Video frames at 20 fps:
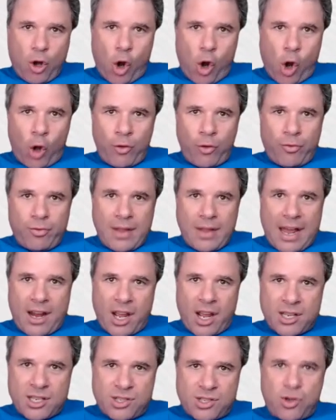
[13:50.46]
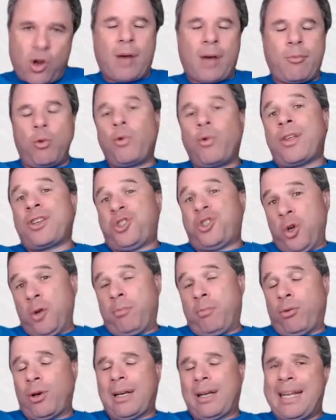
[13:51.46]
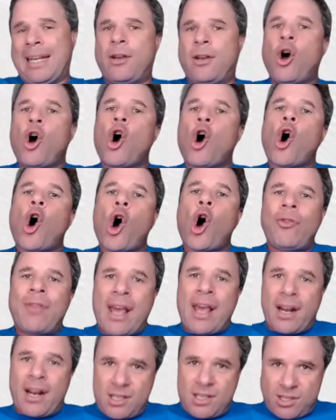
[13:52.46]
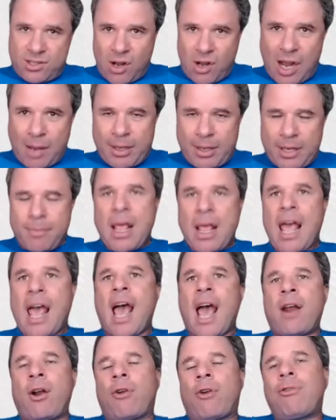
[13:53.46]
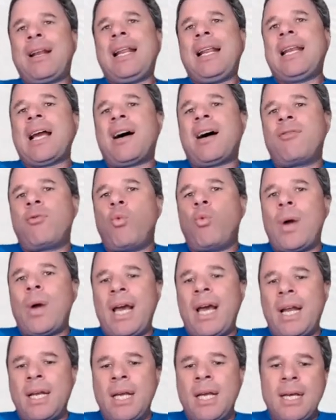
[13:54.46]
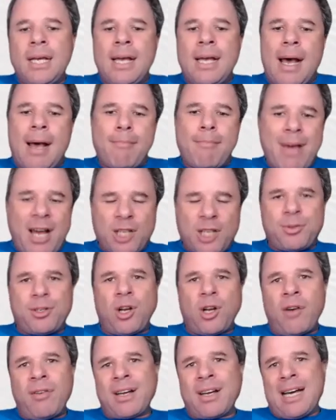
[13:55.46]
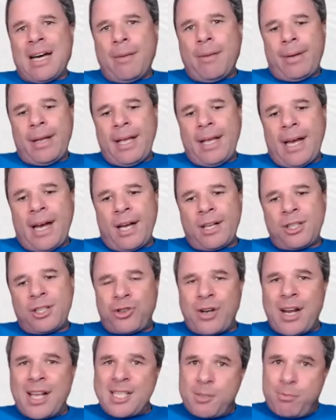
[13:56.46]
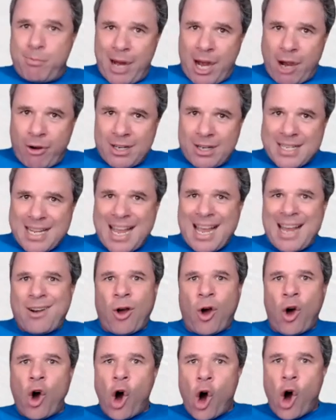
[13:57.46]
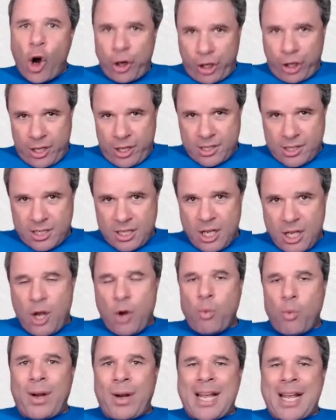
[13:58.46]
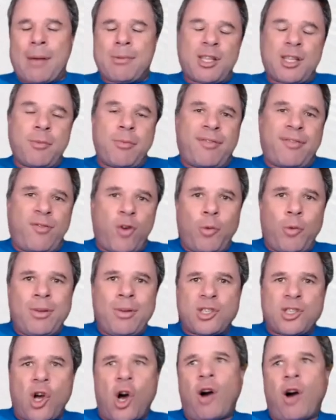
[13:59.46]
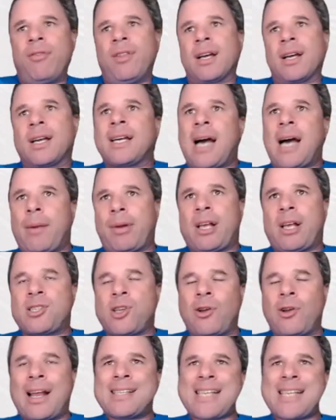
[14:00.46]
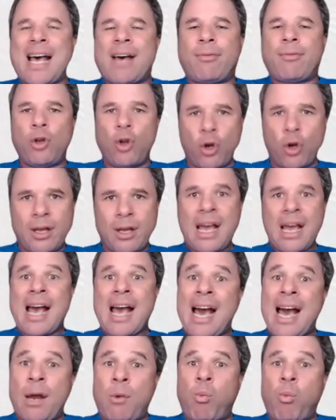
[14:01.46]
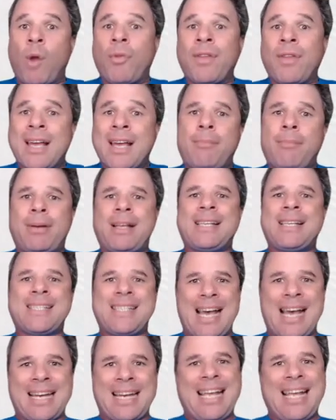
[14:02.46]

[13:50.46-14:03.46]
on that excitement. Well, they should have put a lid on that excitement. And I really love when a management of a company are transparent and honest when it comes to the performance of the company. So let's have a look at what the company said